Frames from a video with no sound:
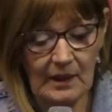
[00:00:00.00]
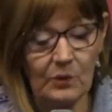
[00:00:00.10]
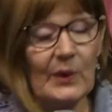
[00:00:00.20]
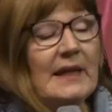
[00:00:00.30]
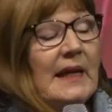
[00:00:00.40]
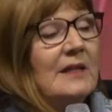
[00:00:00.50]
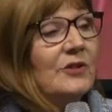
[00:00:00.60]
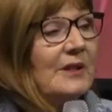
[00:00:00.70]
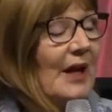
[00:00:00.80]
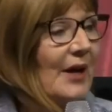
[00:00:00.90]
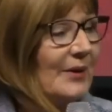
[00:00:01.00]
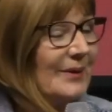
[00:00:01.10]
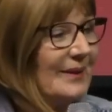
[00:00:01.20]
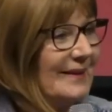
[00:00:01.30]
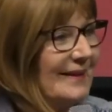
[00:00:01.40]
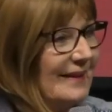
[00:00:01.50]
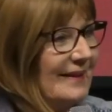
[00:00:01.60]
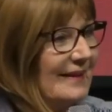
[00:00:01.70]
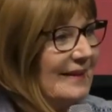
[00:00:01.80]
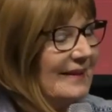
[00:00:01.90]
We need to know
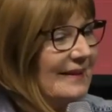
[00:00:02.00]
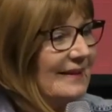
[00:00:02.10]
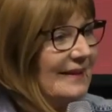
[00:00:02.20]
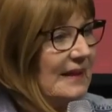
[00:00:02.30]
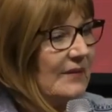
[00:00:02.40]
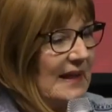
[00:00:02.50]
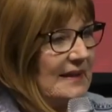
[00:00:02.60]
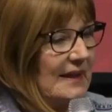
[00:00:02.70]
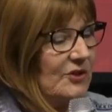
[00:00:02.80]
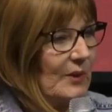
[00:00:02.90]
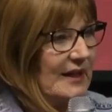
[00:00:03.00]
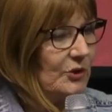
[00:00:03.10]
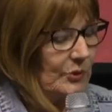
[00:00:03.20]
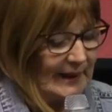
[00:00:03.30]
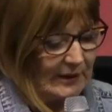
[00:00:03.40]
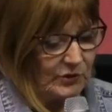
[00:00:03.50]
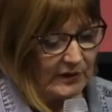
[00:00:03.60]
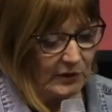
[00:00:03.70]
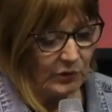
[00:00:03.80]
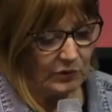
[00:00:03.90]
that in these situations we look to
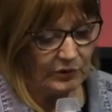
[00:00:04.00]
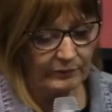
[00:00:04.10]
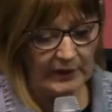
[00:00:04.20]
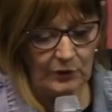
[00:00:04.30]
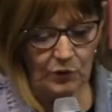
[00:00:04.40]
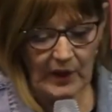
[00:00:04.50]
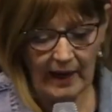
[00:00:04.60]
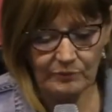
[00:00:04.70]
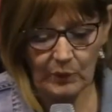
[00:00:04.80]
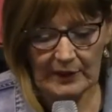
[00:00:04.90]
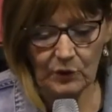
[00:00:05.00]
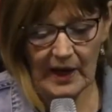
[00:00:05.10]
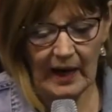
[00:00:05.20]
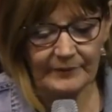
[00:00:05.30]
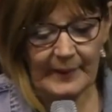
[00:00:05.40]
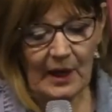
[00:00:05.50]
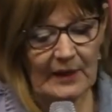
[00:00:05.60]
the Lord. We look up, we look up.